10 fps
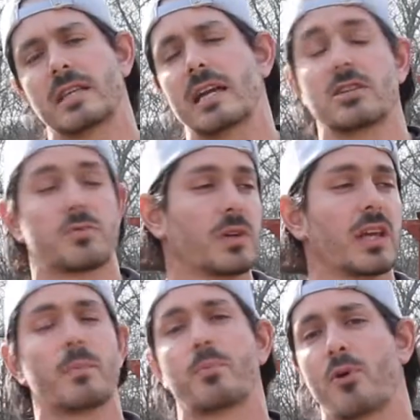that is
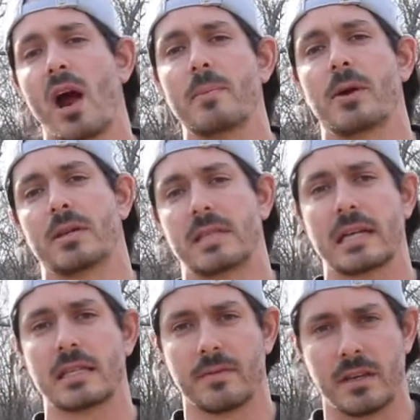really the primary
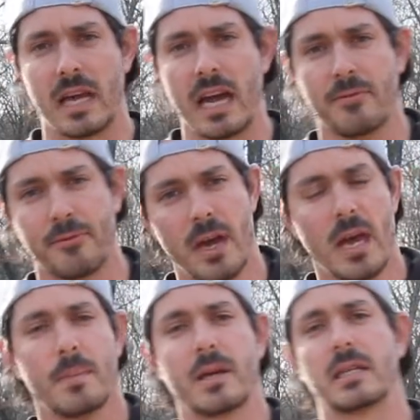tactic of the knife
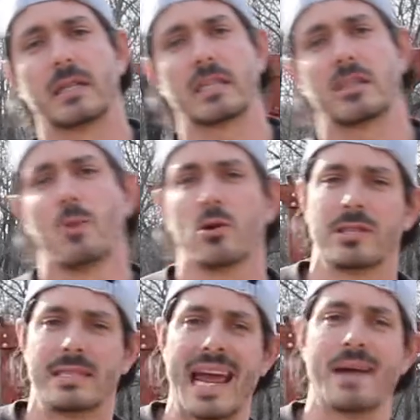because it does the
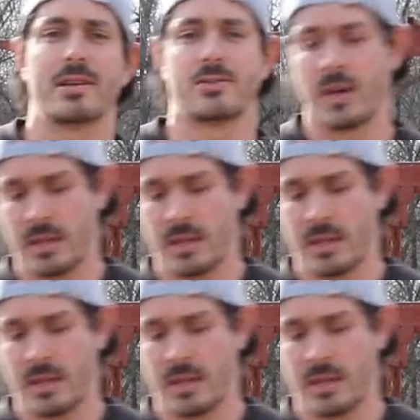most damage, right?